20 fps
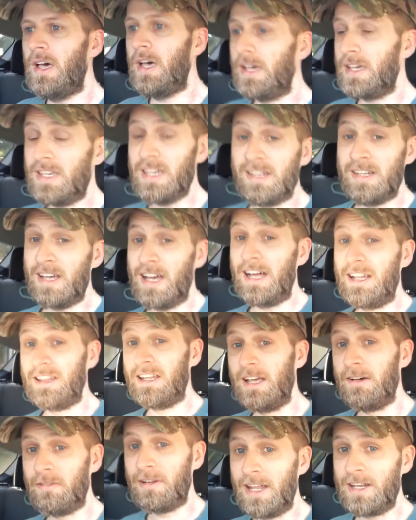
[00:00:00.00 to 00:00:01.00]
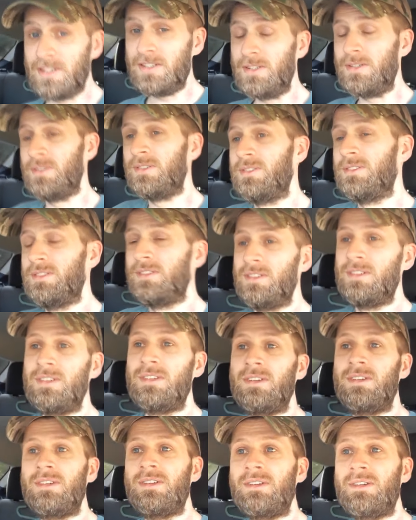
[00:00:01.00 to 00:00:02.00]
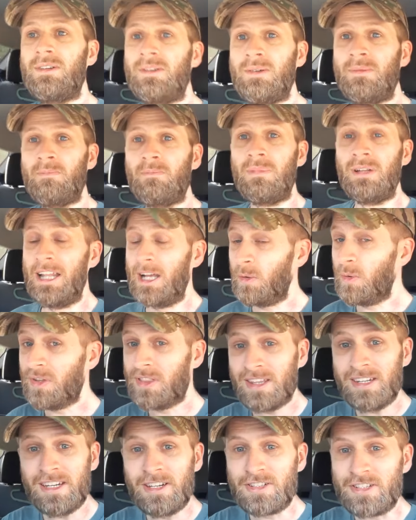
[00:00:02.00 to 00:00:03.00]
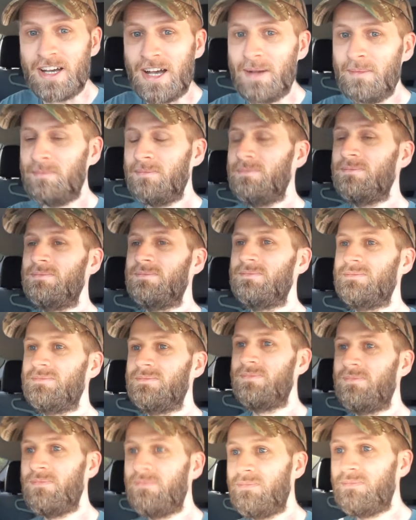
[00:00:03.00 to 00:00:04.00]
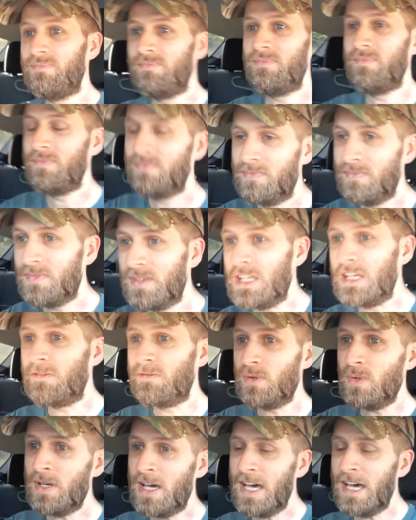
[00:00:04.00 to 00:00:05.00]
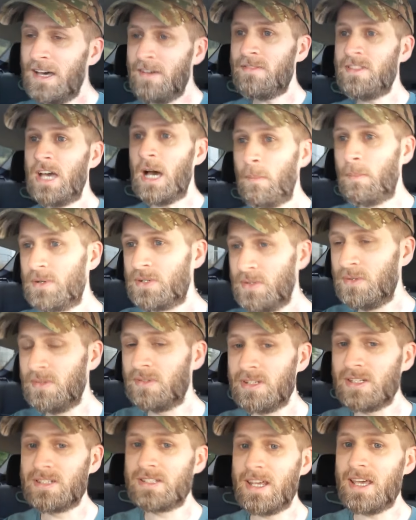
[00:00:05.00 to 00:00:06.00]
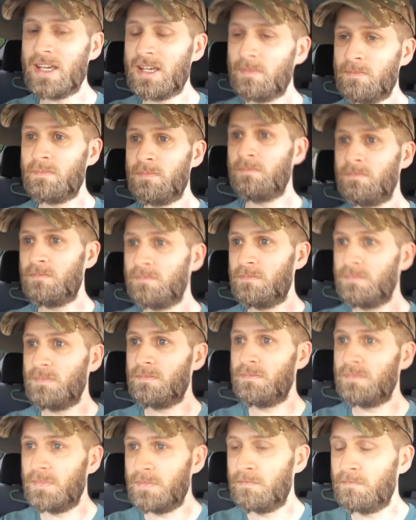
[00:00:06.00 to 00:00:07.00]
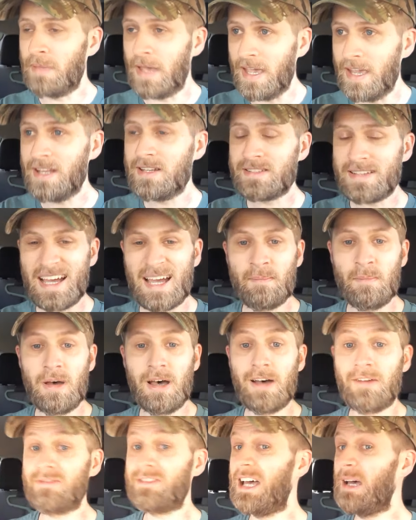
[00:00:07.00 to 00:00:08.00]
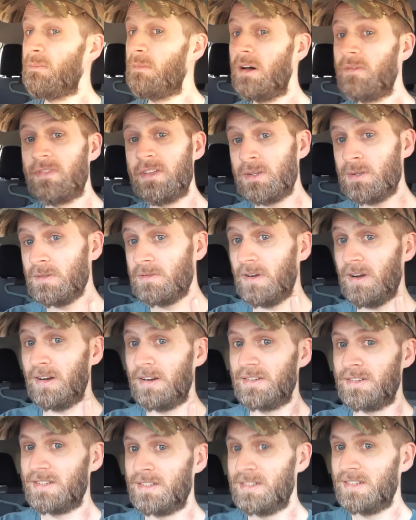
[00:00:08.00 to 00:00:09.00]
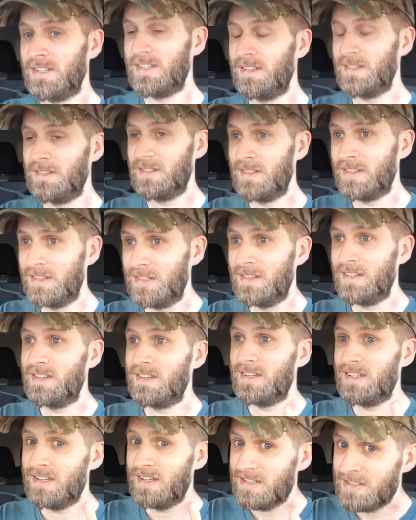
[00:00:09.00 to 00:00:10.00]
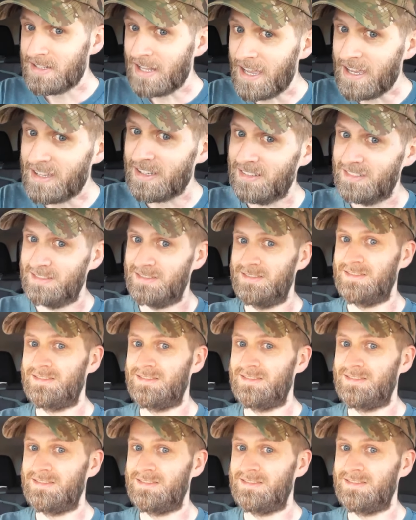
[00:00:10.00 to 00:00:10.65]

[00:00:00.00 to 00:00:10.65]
Again, I love what I do. But like with any job, if you have the opportunity to take paid time off that you've earned, take it.